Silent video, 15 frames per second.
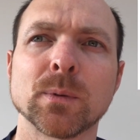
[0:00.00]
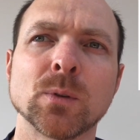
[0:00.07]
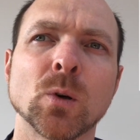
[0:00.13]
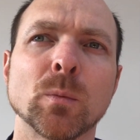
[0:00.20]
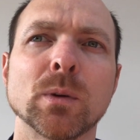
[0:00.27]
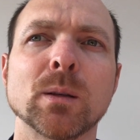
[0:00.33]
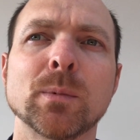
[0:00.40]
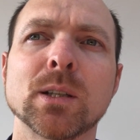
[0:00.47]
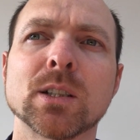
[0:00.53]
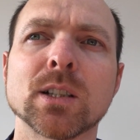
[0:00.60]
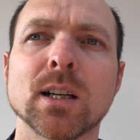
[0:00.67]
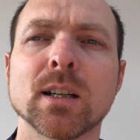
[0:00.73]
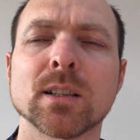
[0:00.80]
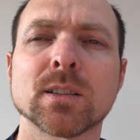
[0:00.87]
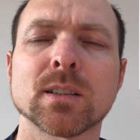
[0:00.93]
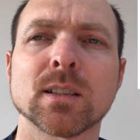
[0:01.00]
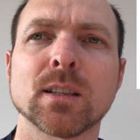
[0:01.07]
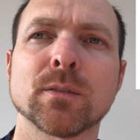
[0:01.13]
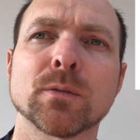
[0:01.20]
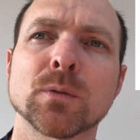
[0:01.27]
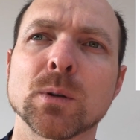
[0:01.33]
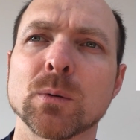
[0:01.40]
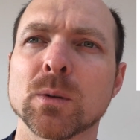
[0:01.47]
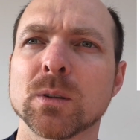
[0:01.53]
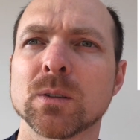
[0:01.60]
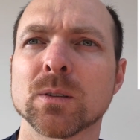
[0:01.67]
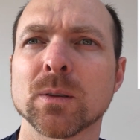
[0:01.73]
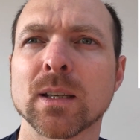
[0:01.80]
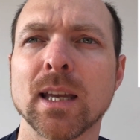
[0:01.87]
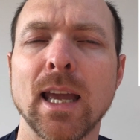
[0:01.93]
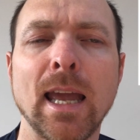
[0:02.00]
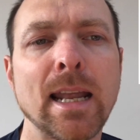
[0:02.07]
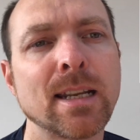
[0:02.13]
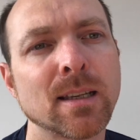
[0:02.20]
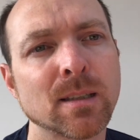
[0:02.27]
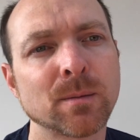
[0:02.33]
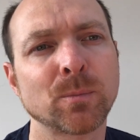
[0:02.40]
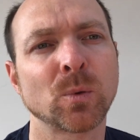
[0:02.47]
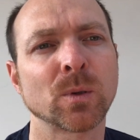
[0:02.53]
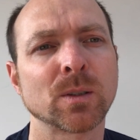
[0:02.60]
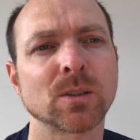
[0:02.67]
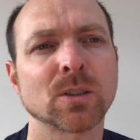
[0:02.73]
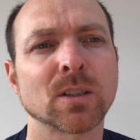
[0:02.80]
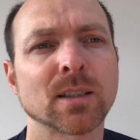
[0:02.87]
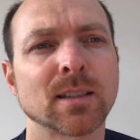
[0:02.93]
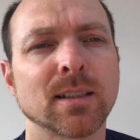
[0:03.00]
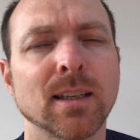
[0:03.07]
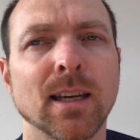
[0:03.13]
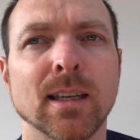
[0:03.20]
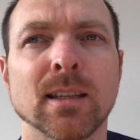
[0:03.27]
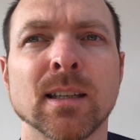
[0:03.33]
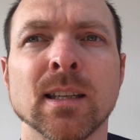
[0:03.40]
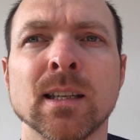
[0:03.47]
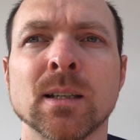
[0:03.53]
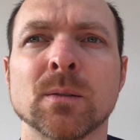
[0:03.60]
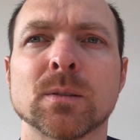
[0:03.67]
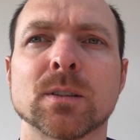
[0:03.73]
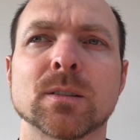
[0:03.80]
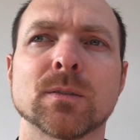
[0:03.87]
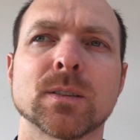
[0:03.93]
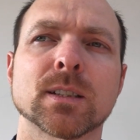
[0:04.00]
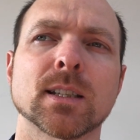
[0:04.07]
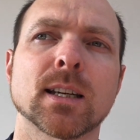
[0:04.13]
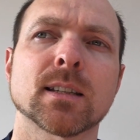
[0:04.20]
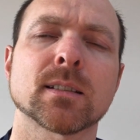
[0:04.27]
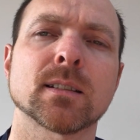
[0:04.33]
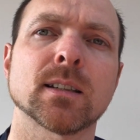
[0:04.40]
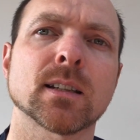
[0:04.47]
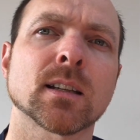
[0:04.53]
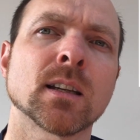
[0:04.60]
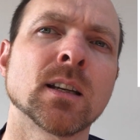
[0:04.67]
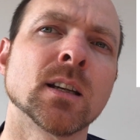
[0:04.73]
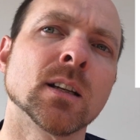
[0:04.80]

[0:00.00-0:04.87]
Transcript: normally be charged if we were doing it at any other point during the day, which is fantastic.